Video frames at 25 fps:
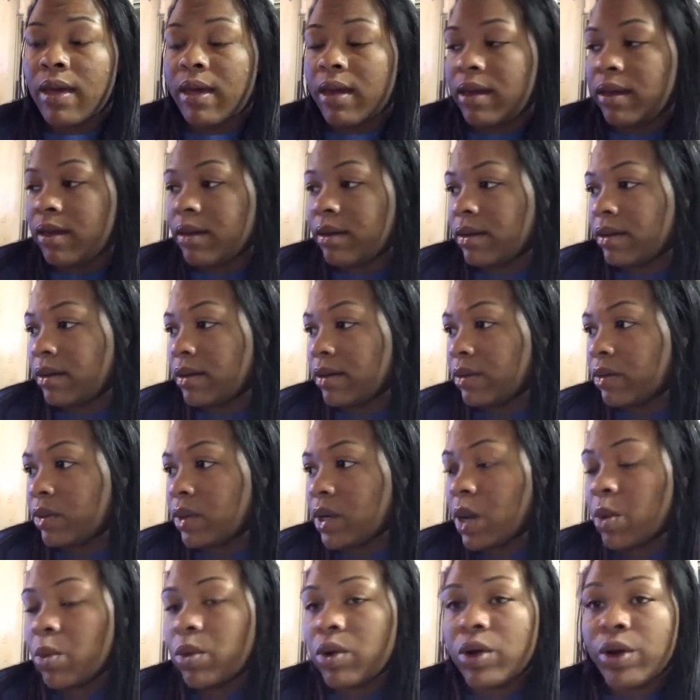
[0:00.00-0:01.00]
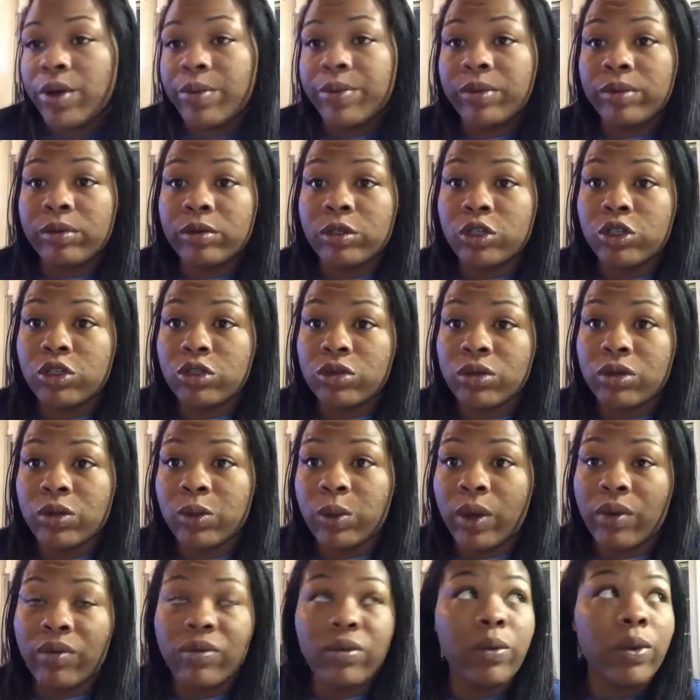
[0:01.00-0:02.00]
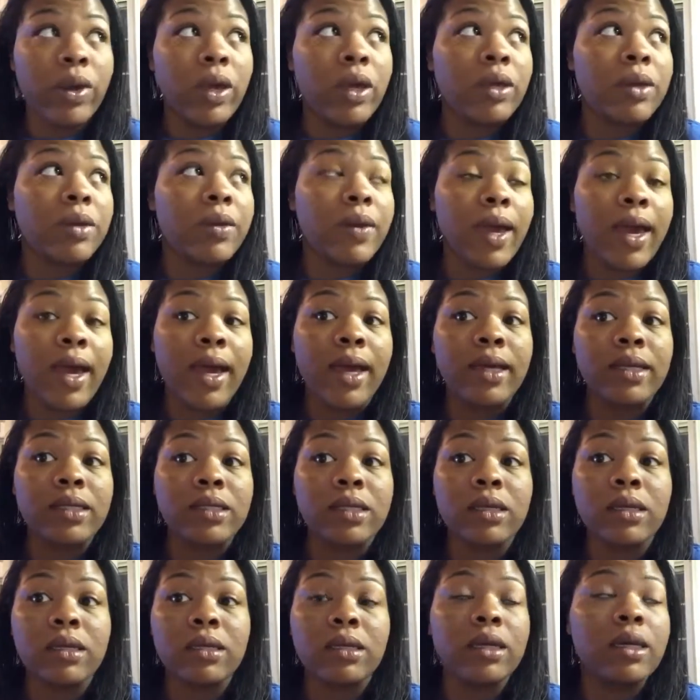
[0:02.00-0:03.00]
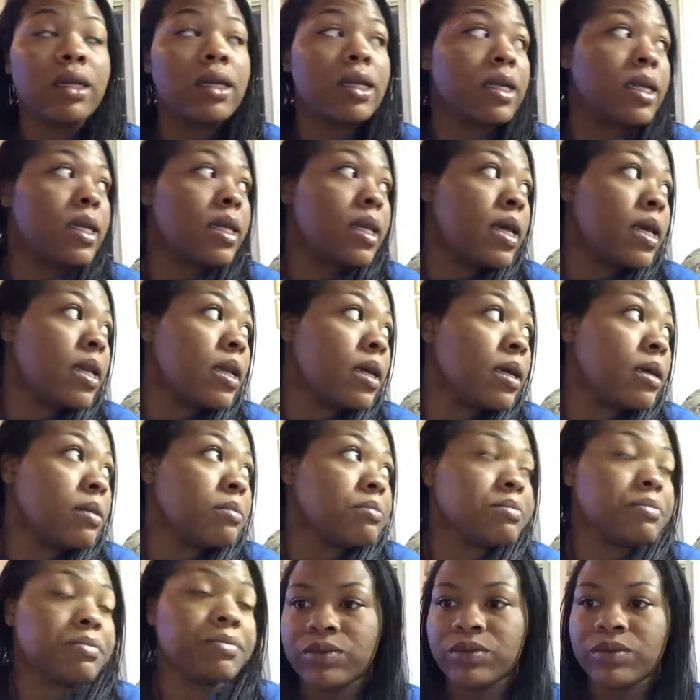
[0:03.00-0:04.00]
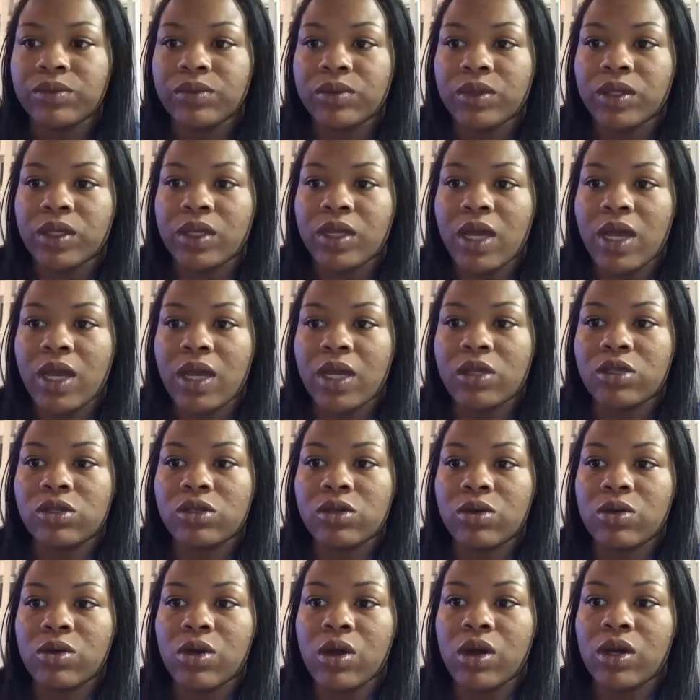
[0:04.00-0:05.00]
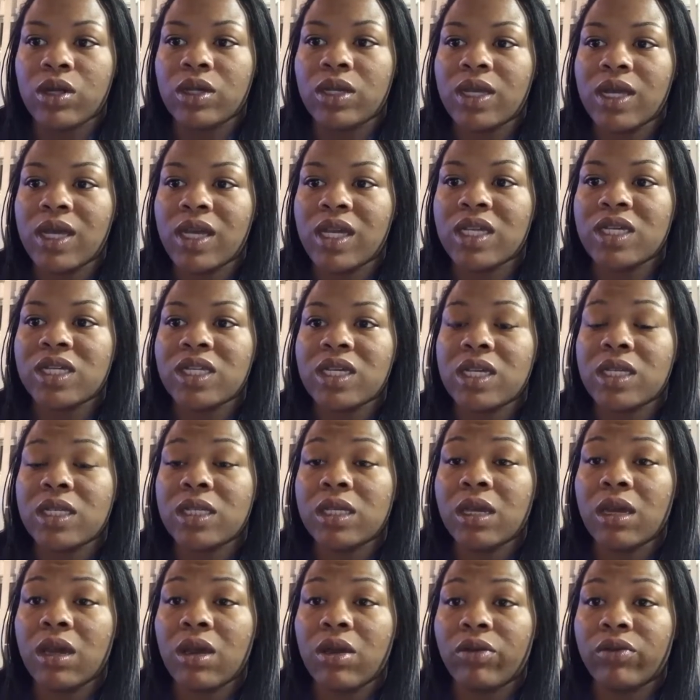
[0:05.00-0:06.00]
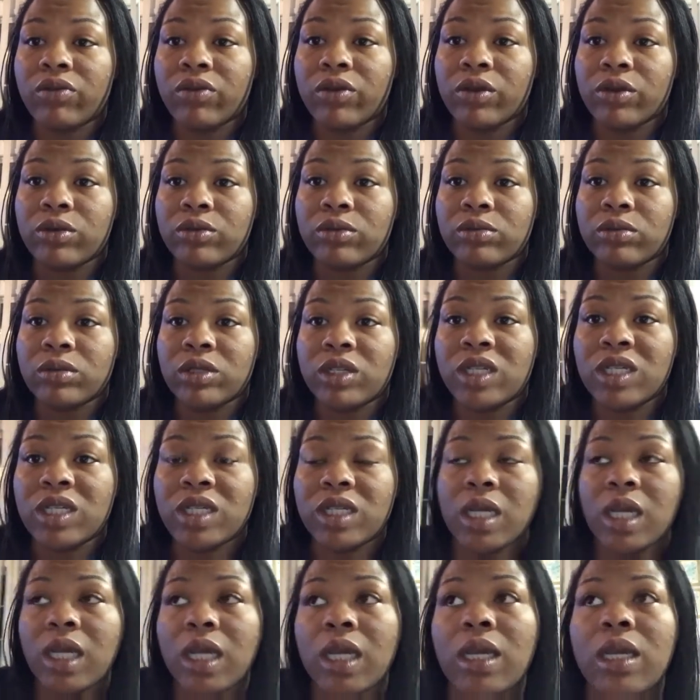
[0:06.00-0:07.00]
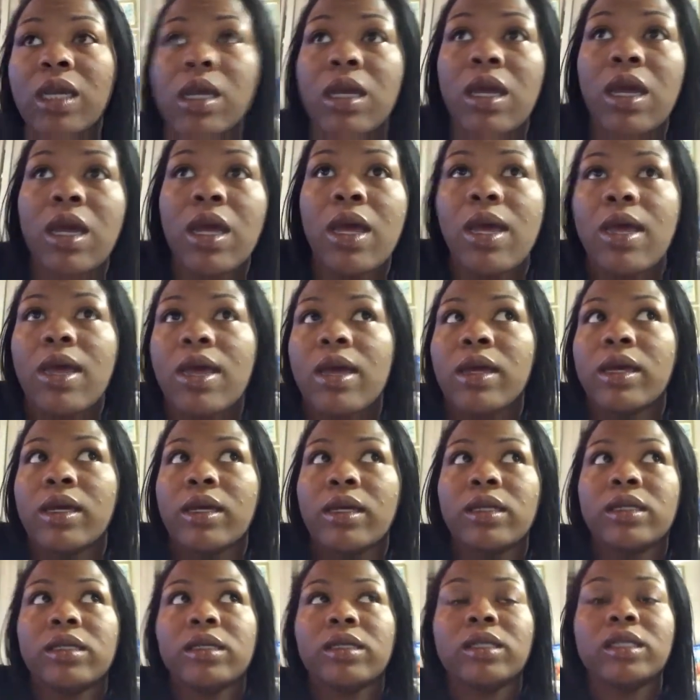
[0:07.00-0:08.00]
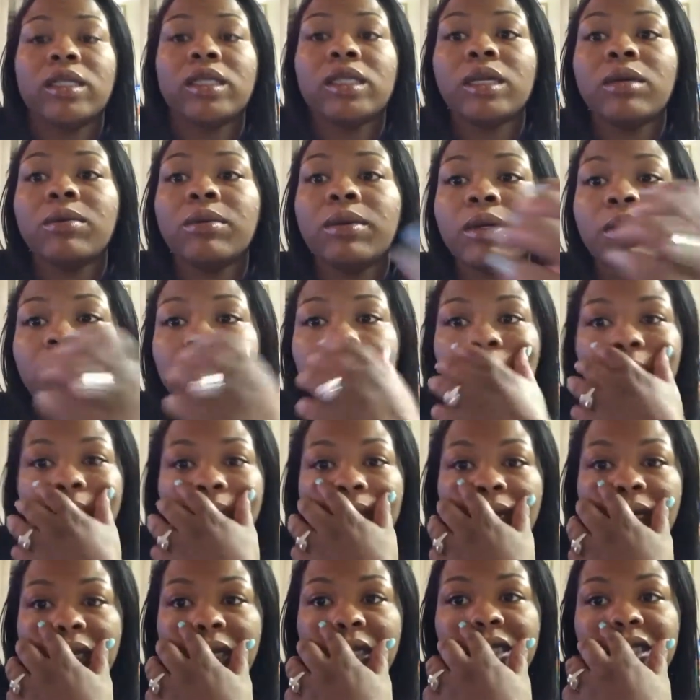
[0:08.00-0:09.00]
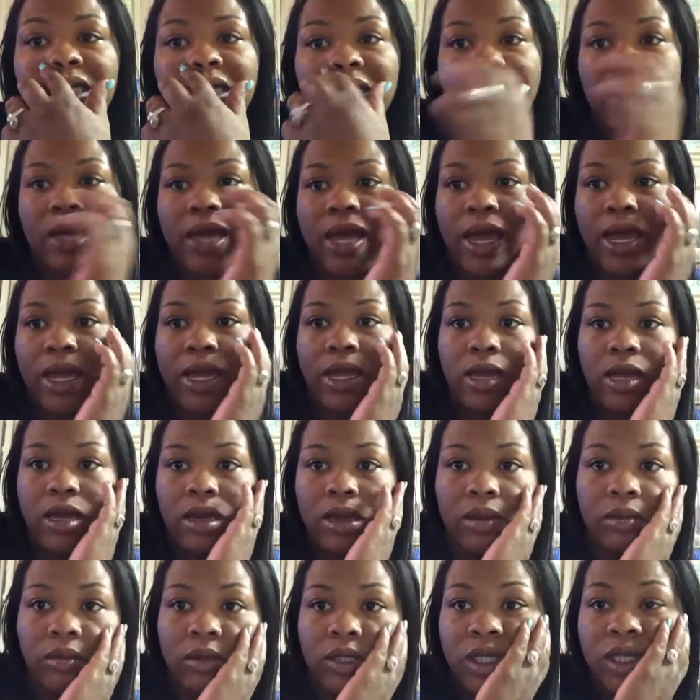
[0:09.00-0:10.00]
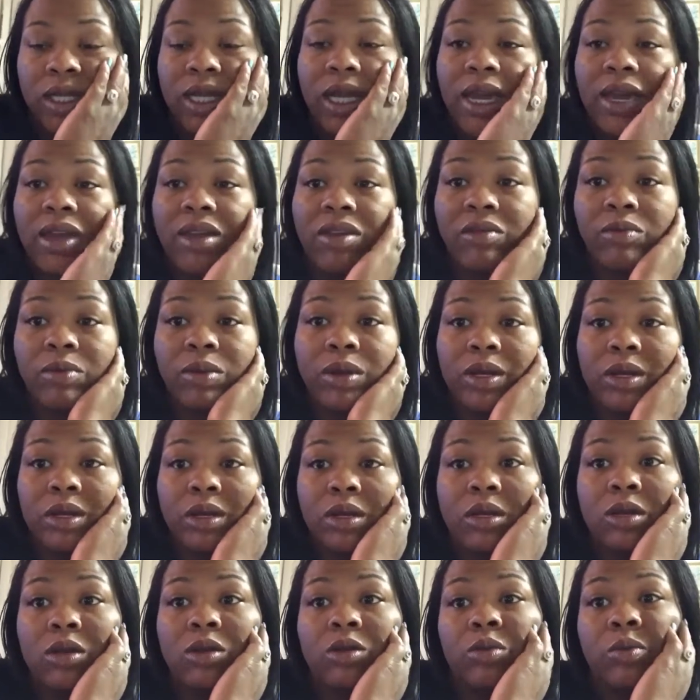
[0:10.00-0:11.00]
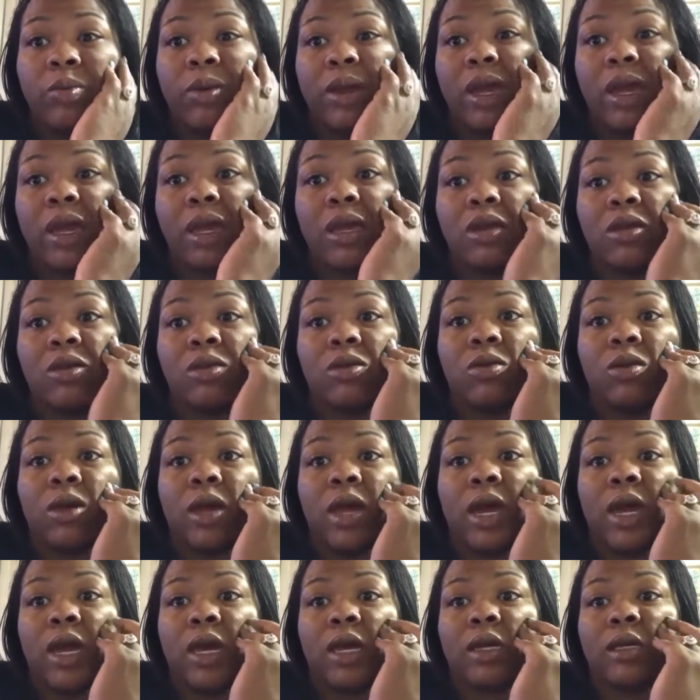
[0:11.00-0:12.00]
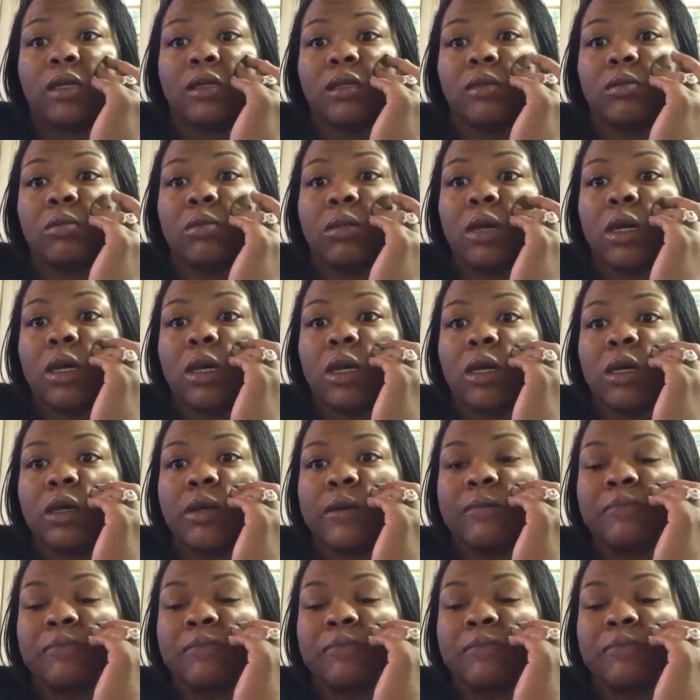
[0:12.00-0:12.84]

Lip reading: and when I woke up, it was Surrey everywhere, you guys. I had to clean it up. Yeah, so y'all, Deasia is in her room. She been doing good today. She has been in a little pain, you guys, but